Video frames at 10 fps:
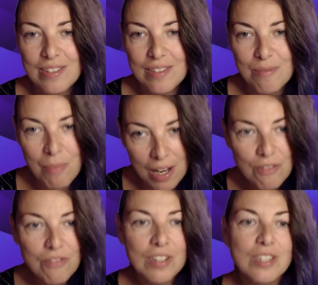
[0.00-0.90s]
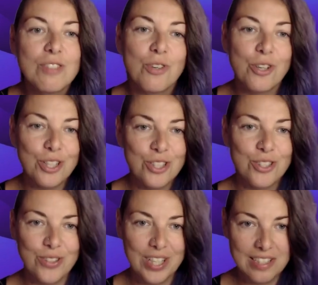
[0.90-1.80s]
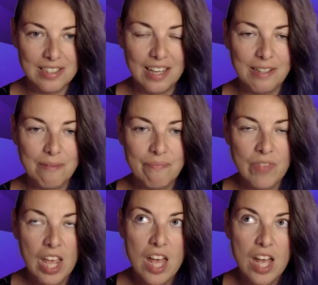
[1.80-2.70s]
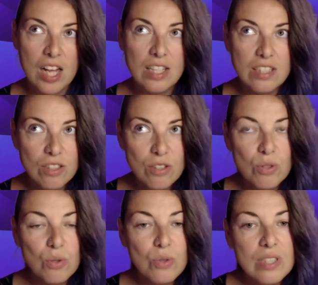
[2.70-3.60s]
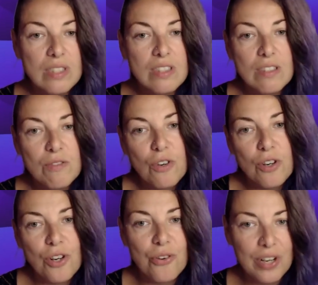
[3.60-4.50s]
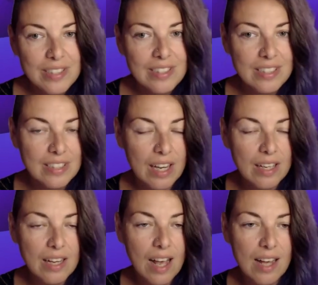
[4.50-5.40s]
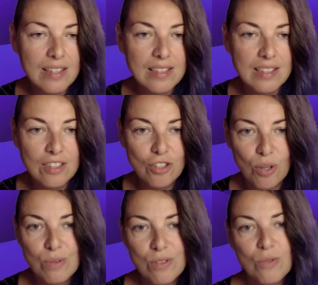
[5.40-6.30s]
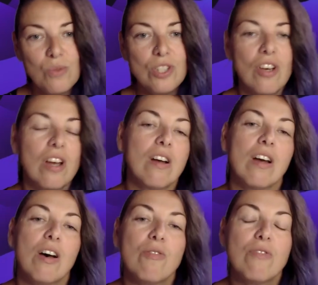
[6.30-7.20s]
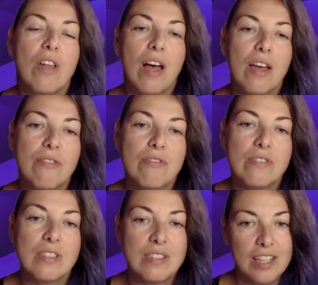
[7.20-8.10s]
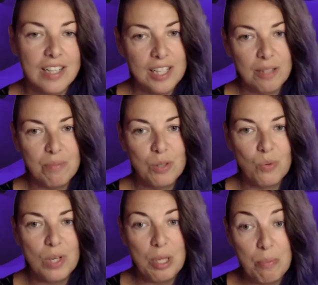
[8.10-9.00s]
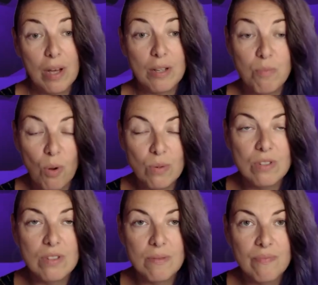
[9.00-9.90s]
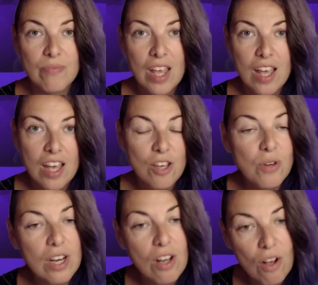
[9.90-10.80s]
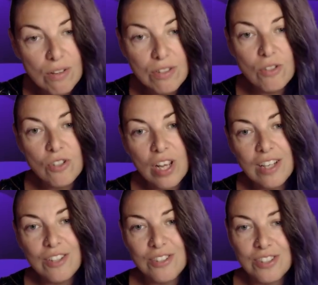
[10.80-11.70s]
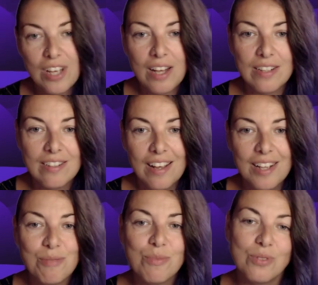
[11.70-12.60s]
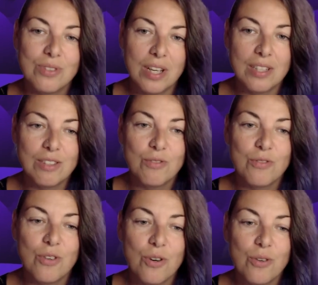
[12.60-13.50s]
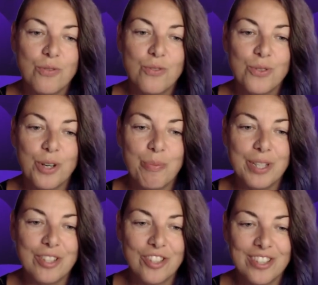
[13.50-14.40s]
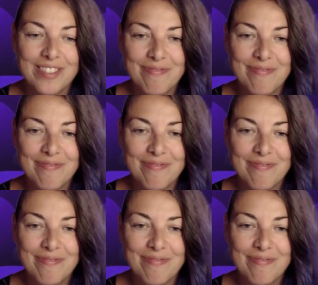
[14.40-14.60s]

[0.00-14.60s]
manifest for each zodiac sign. Listen to this for your rising sign, as it shows which area of life this eclipse will impact most. You can also check your sun and moon signs for a fuller picture.